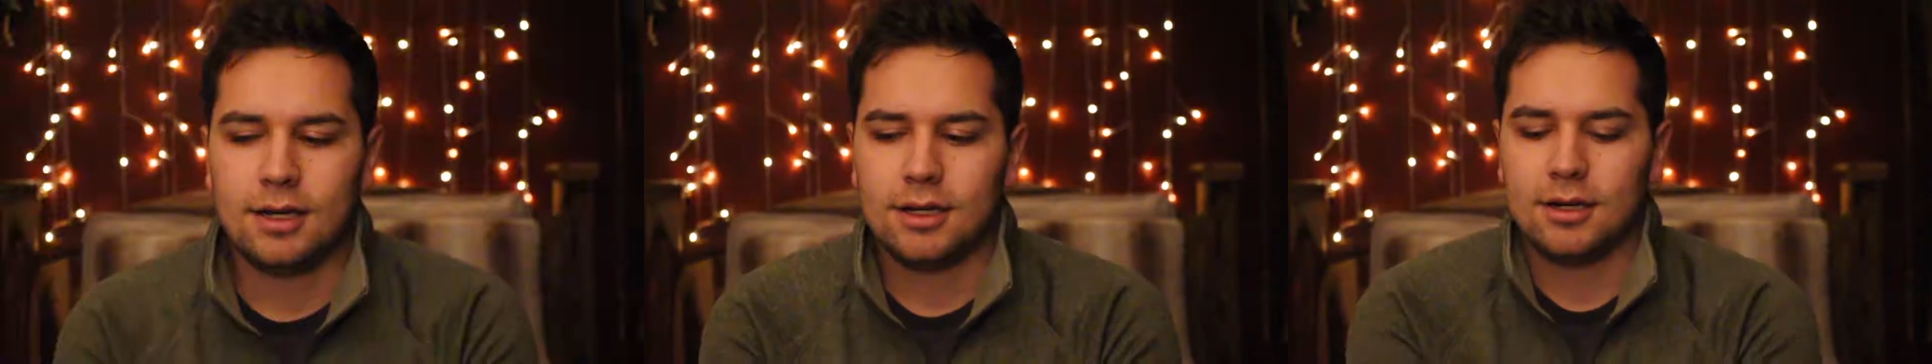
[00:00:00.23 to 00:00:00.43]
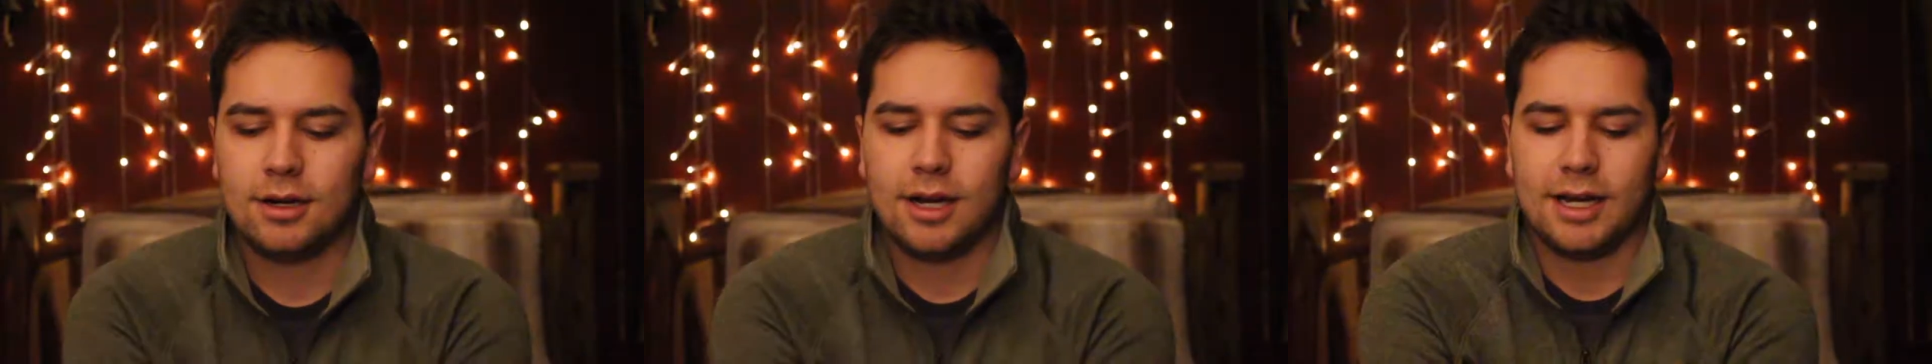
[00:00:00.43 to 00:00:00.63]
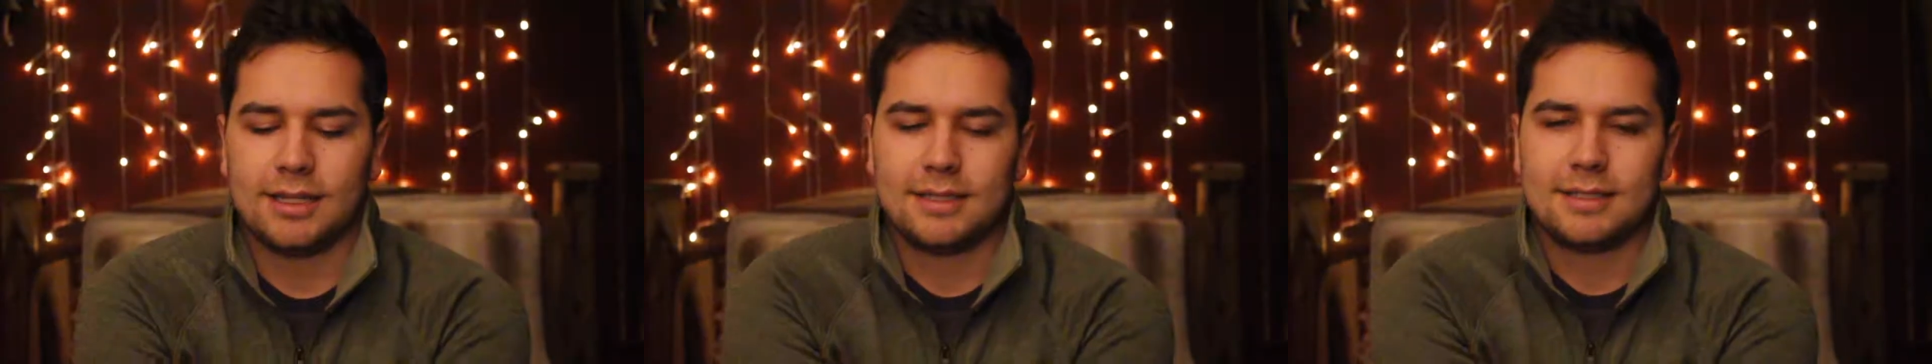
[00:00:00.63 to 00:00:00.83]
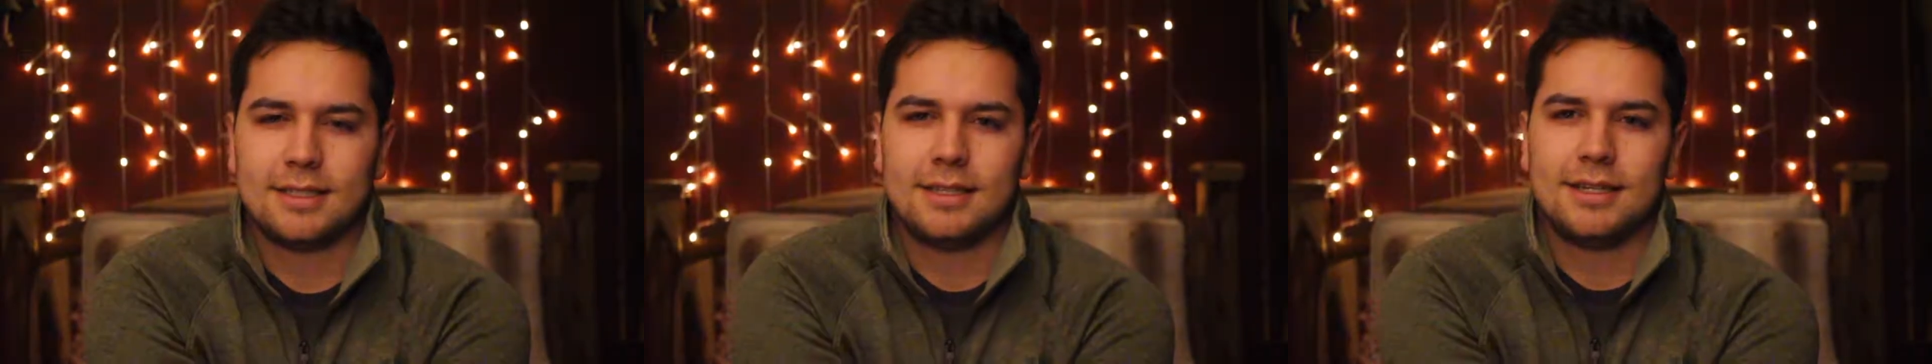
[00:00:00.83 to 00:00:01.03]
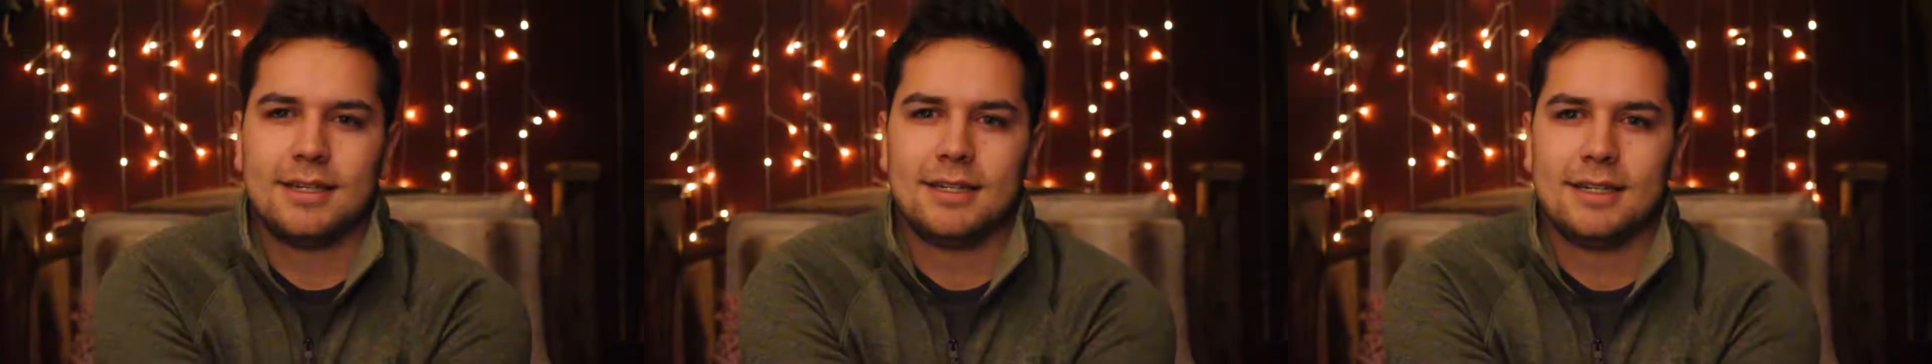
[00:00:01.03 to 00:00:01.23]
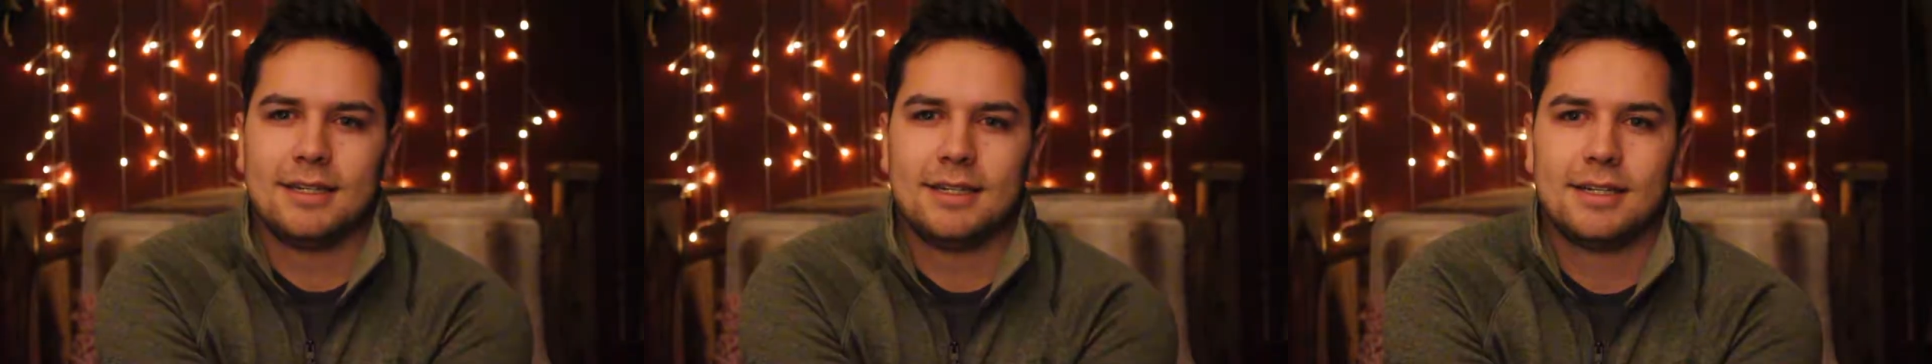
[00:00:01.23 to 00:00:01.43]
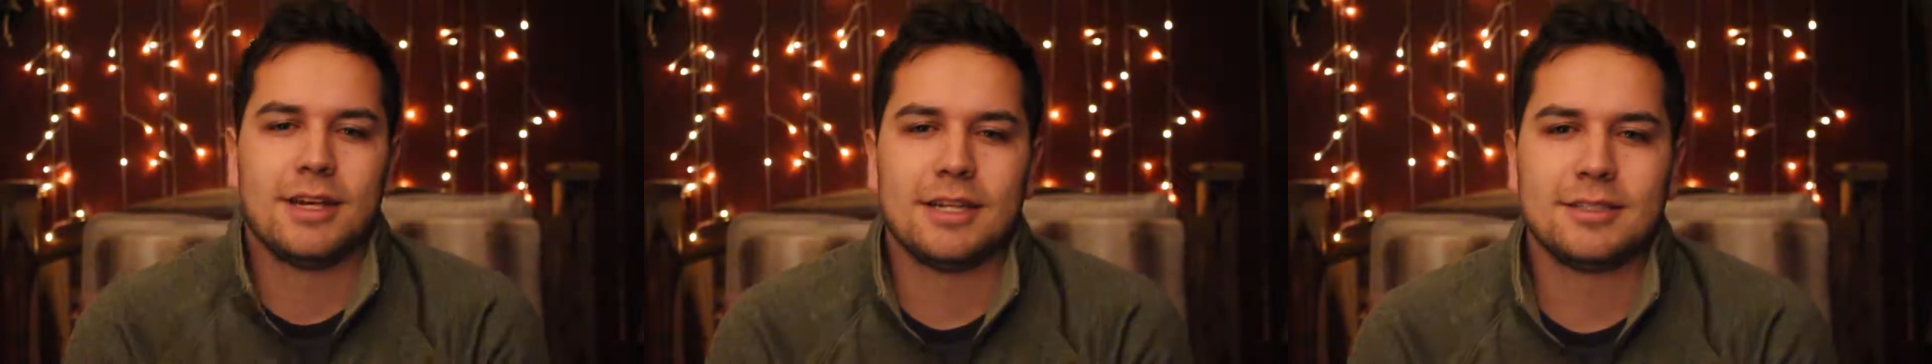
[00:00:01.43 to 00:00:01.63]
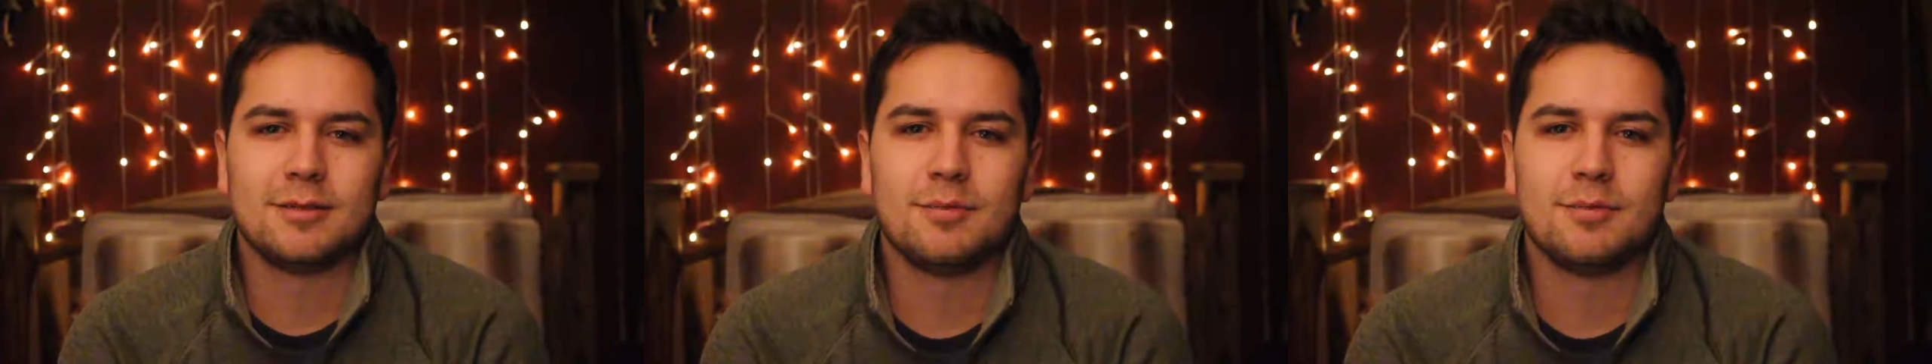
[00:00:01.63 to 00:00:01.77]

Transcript: Alright, got